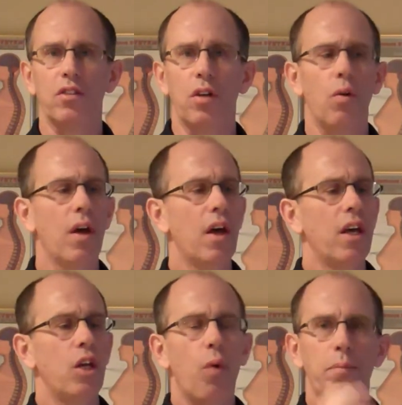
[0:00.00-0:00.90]
So
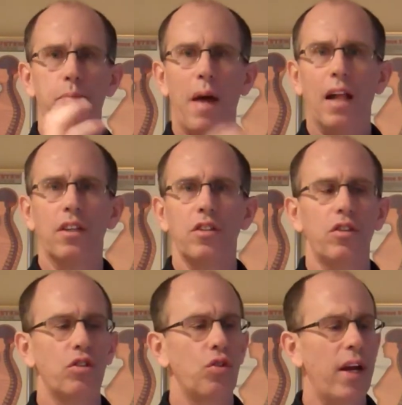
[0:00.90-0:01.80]
you want balance in
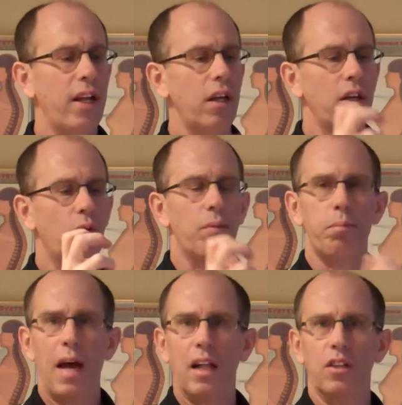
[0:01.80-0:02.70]
your training, you want
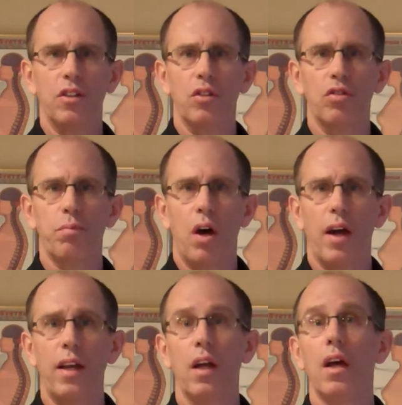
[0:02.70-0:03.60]
balance in your
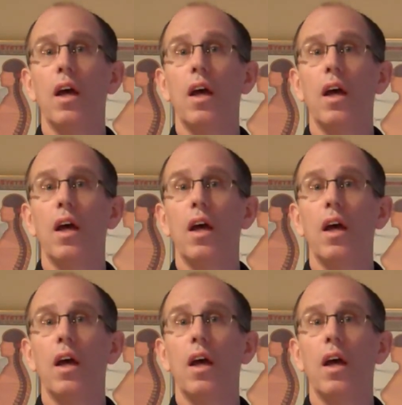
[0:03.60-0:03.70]
spine,